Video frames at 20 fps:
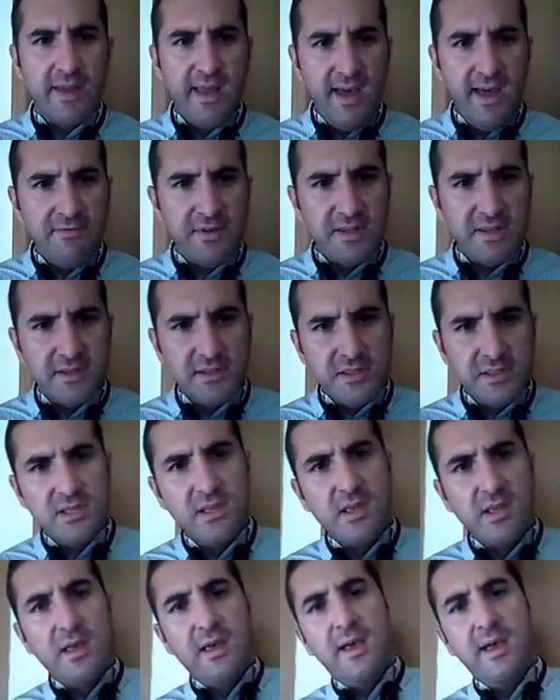
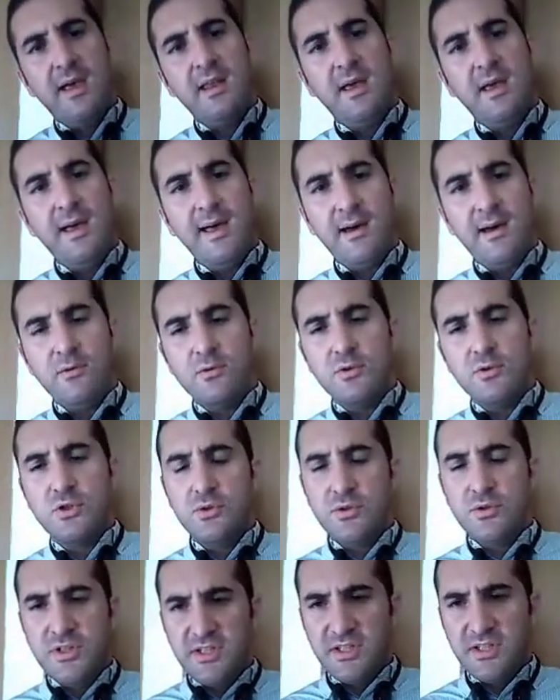evidence, and how
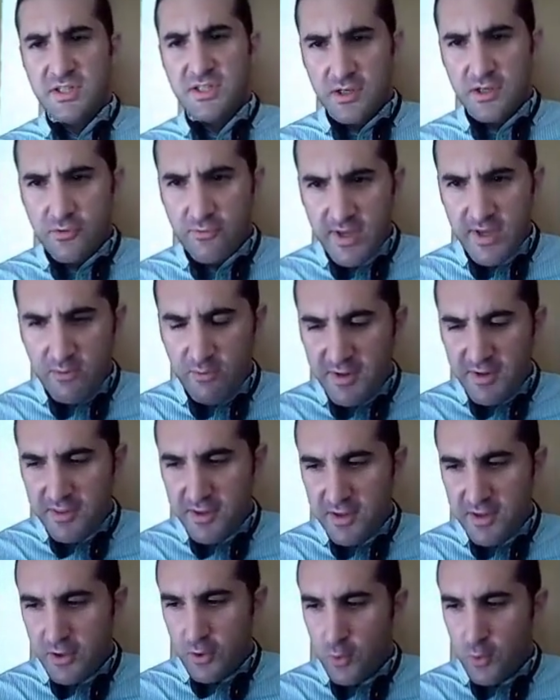to disagree
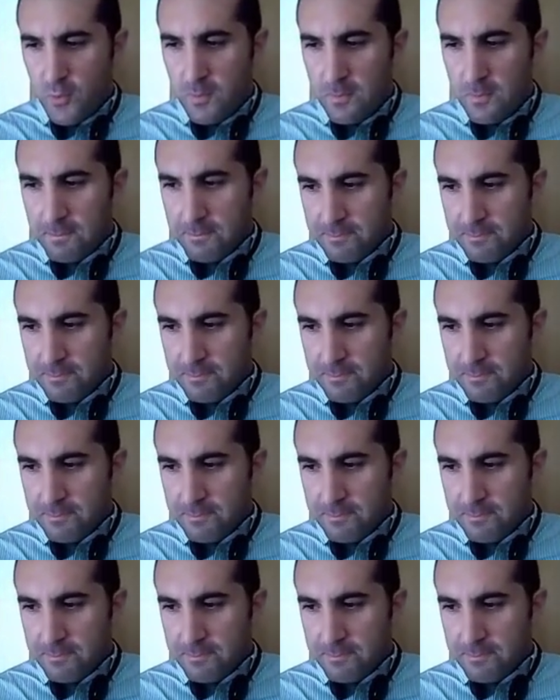with you.